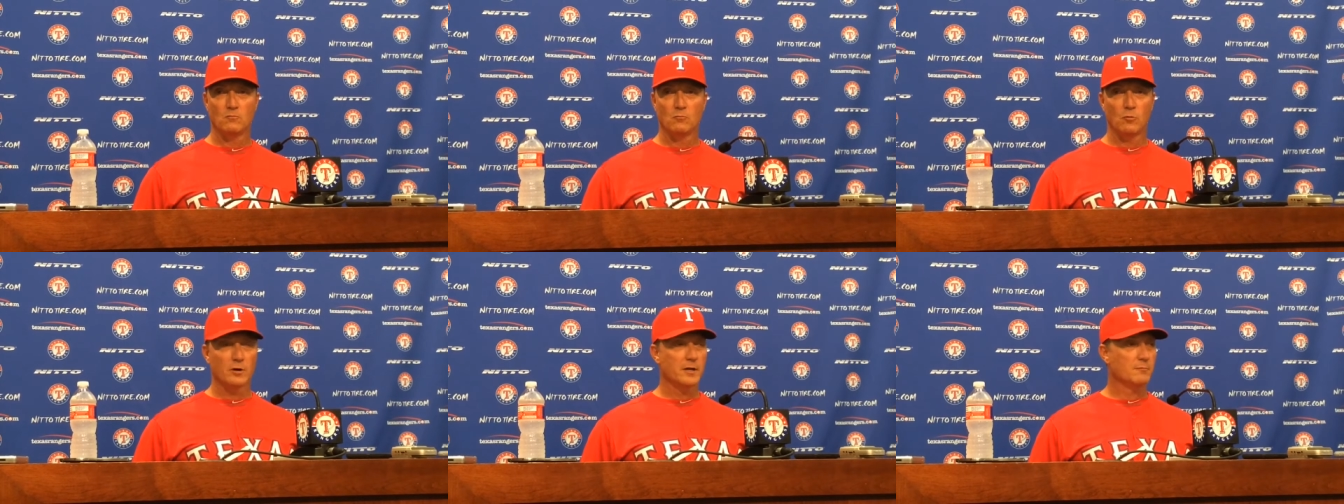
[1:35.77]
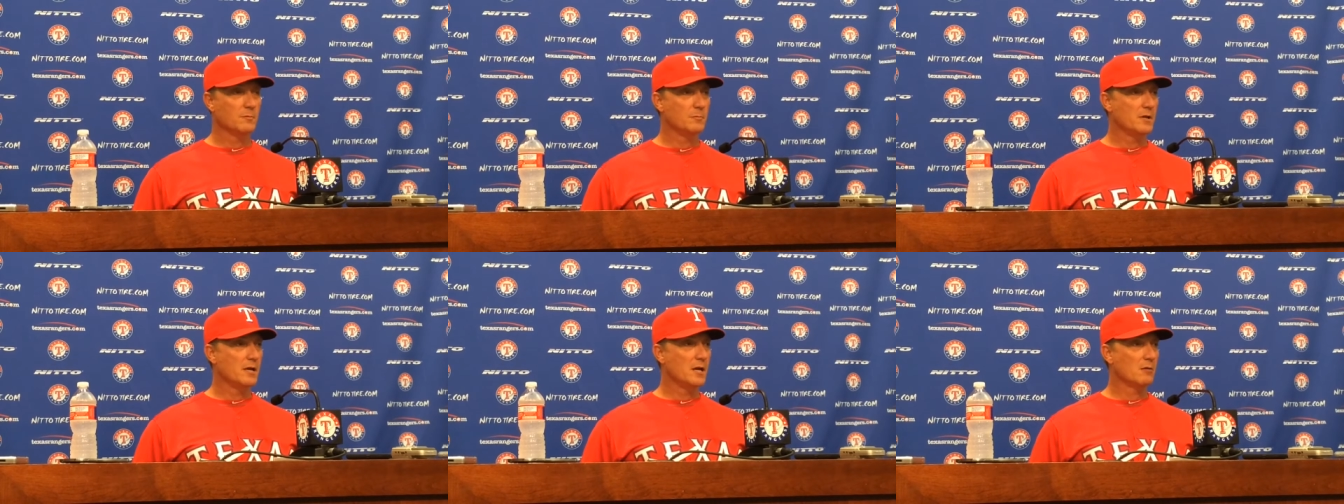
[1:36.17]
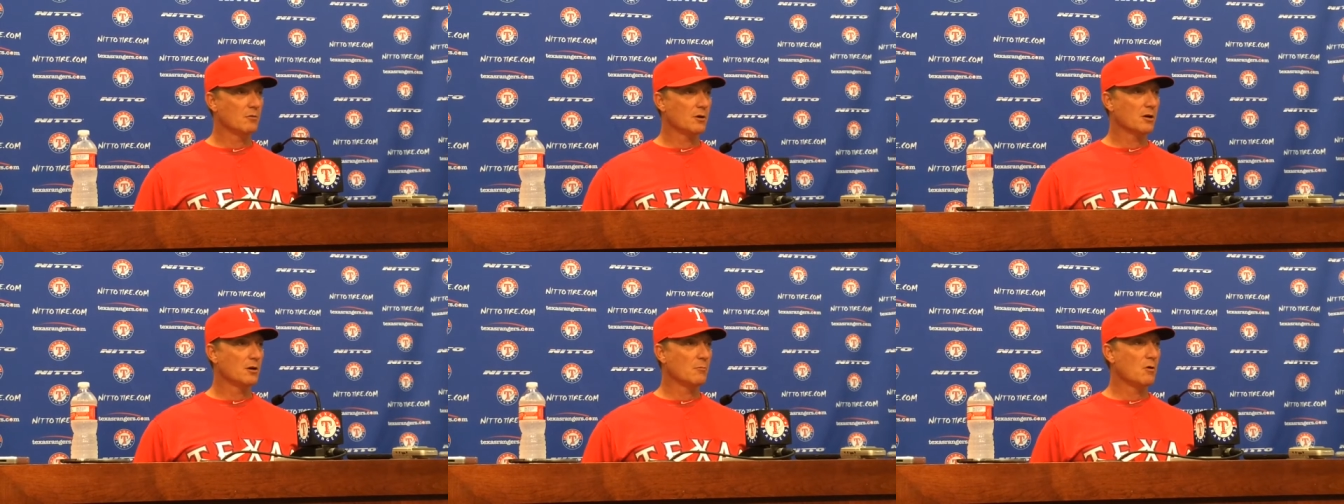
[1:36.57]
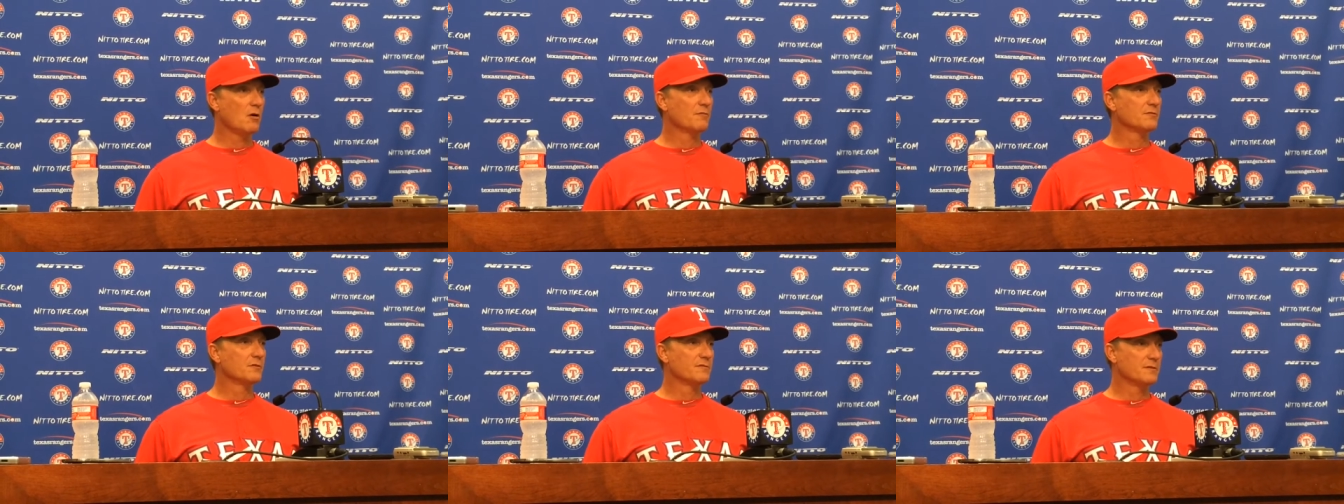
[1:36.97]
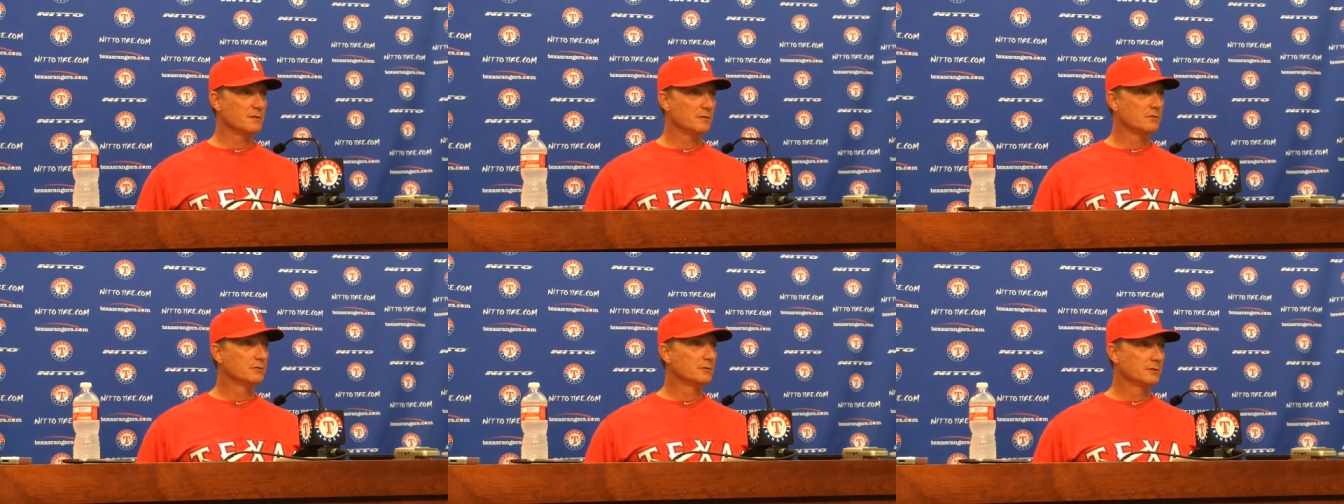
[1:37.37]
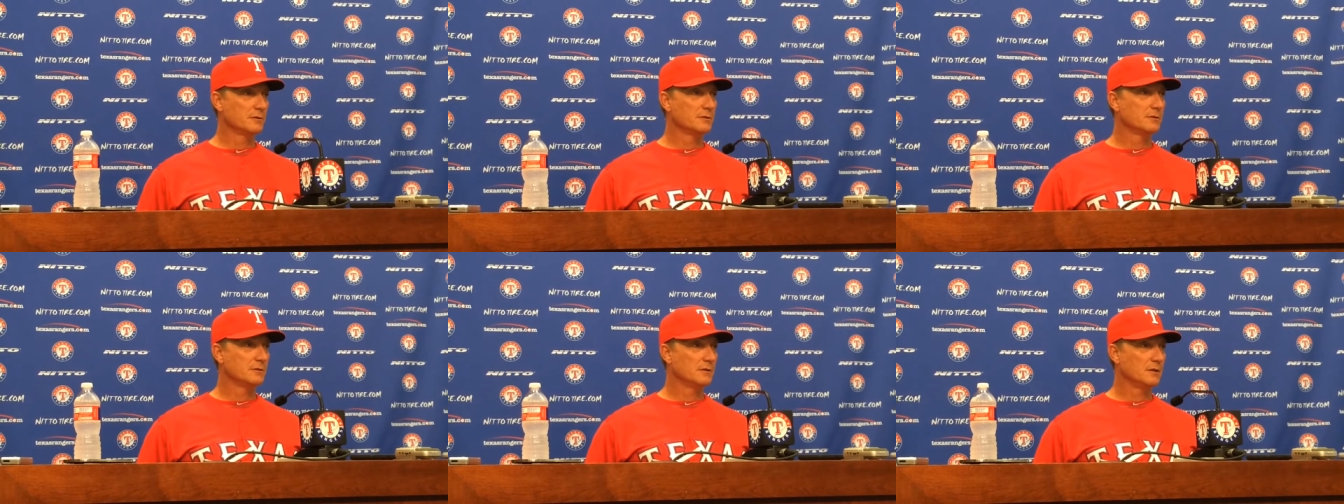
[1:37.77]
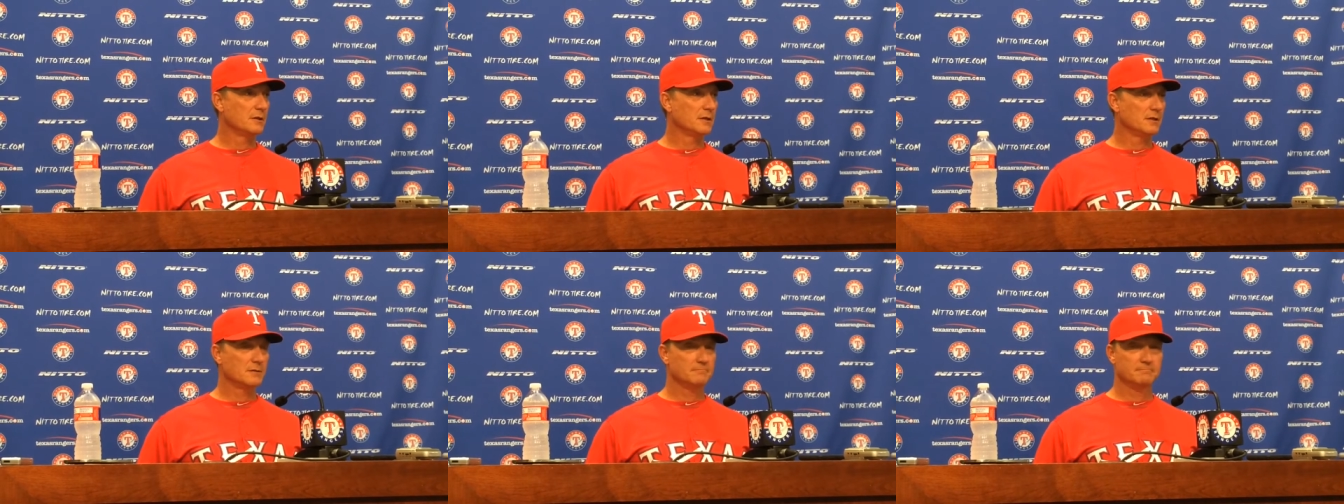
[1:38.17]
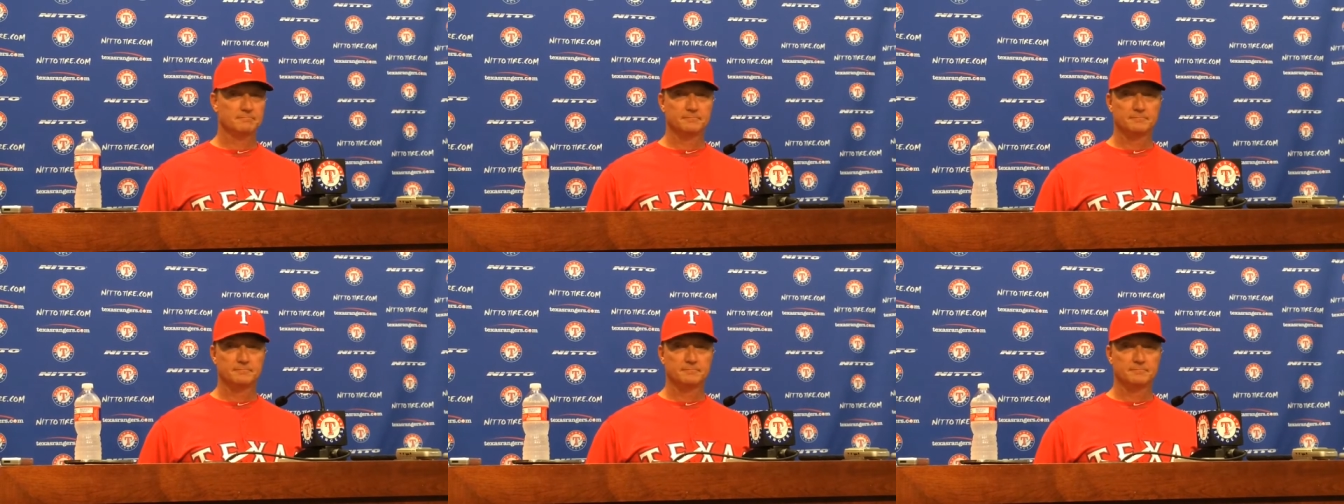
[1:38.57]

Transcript: want him to be able to come off the field uh,